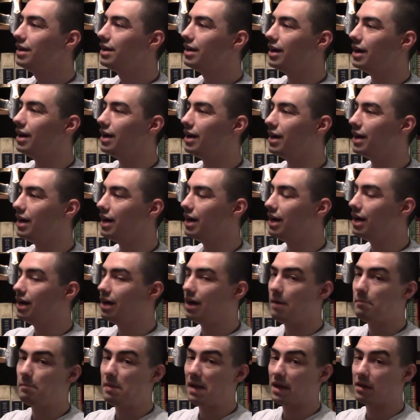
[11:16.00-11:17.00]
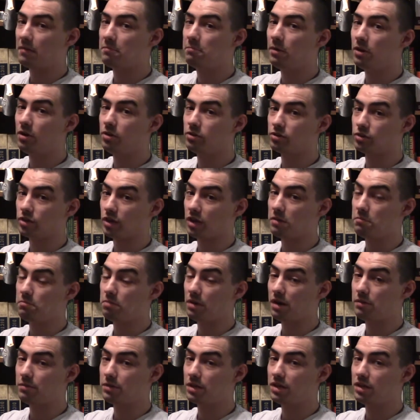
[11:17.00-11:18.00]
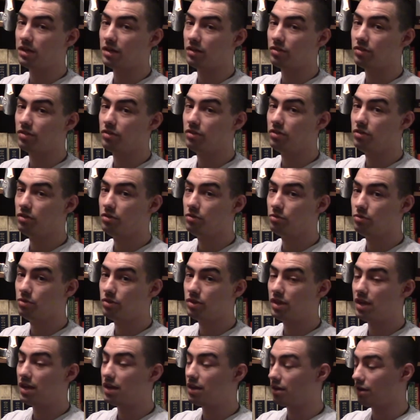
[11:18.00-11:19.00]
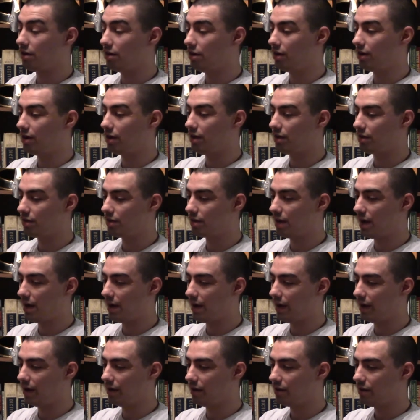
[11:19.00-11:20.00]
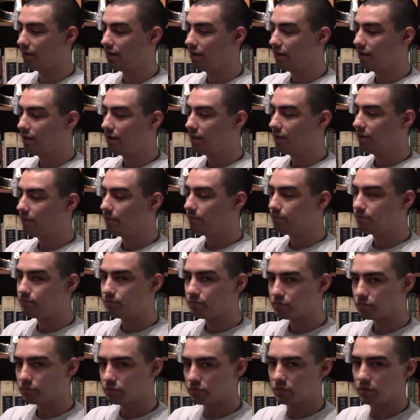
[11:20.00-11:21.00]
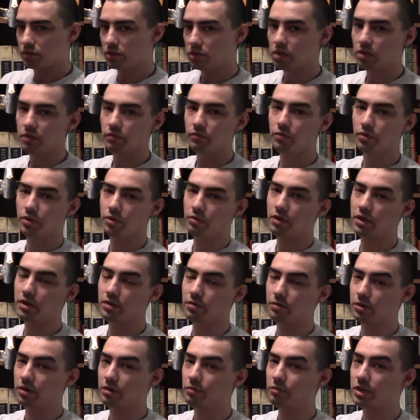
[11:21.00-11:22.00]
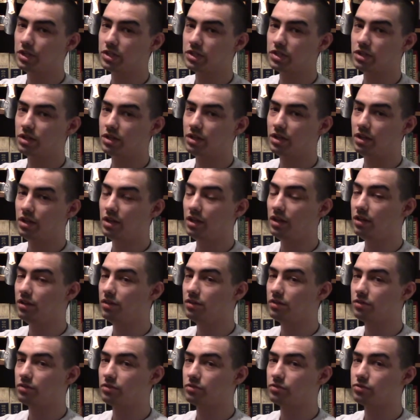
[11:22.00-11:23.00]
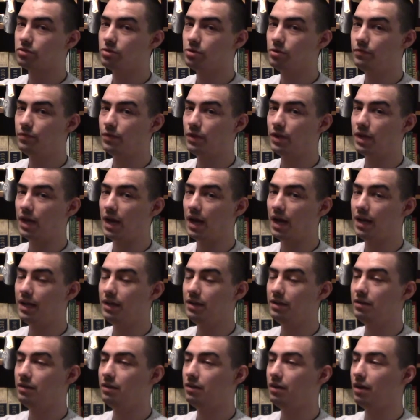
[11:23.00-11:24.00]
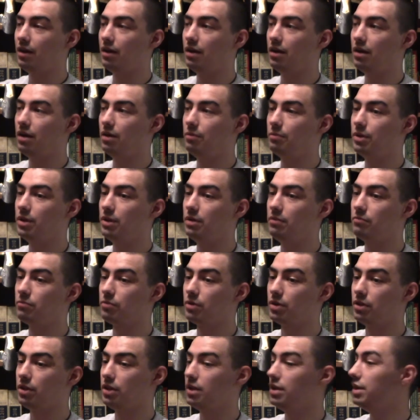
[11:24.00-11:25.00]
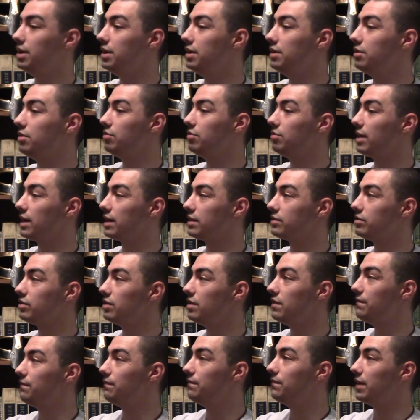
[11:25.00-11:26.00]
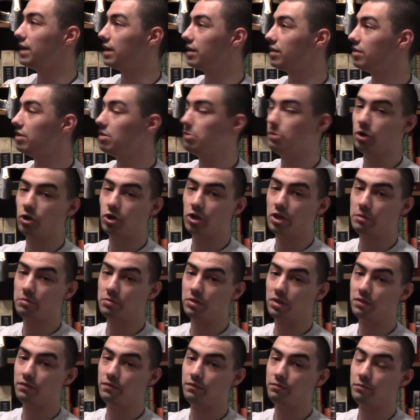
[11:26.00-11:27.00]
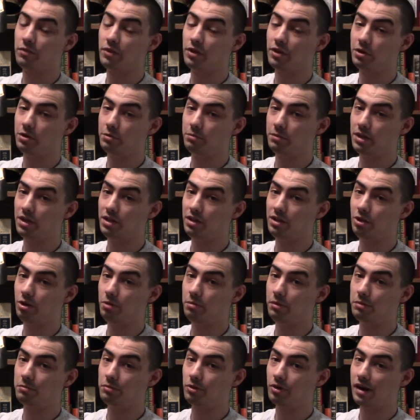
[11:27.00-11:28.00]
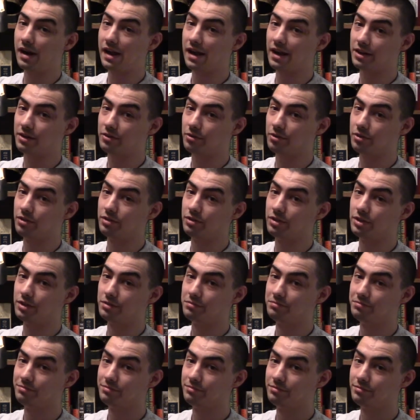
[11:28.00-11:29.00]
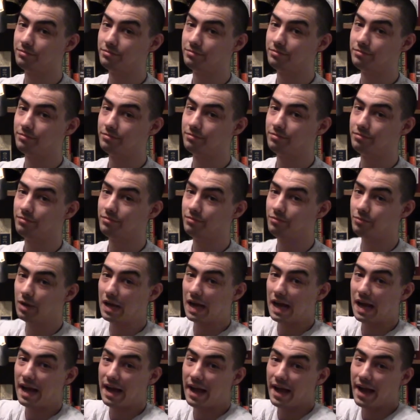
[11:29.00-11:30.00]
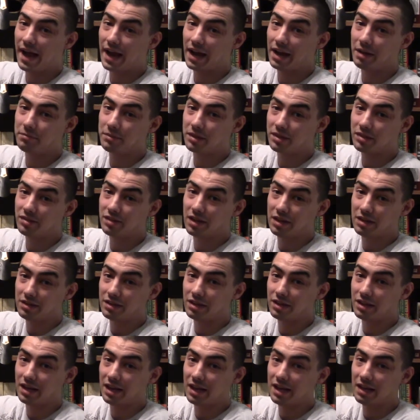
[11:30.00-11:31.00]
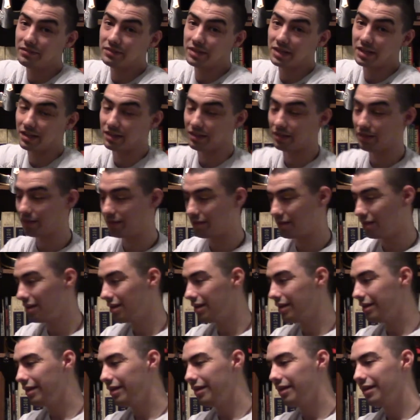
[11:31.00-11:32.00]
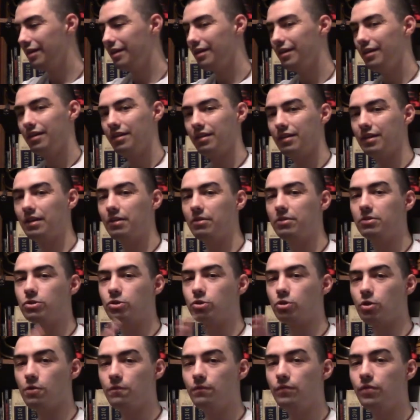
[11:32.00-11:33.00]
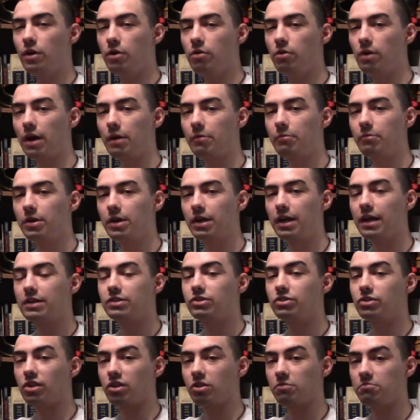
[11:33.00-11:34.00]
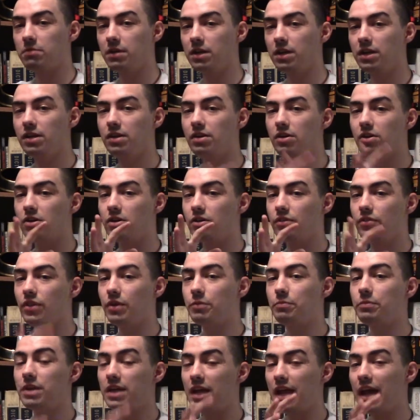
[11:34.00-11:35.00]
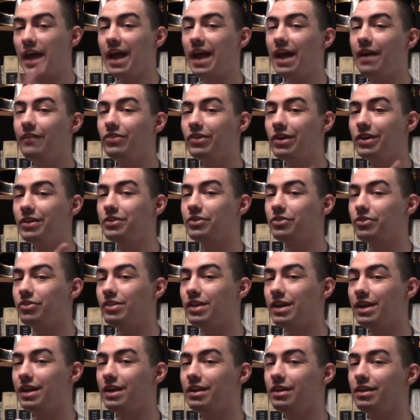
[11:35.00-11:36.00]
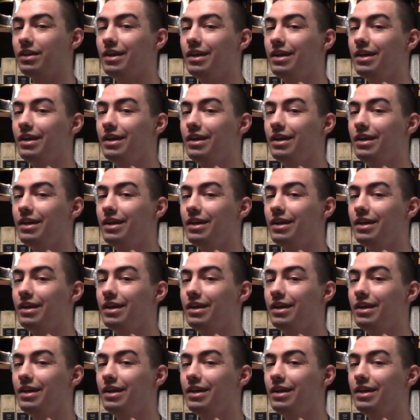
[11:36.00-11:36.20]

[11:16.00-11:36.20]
a back baldric. He probably just used it on his side for the greatsword, which, in truth, in Heighton, we really need actually fix the Mel Gibson film a little bit more accurately. What? I'm just stating the obvious. Now, in truth, though, I want to actually explain to y'all that we have to understand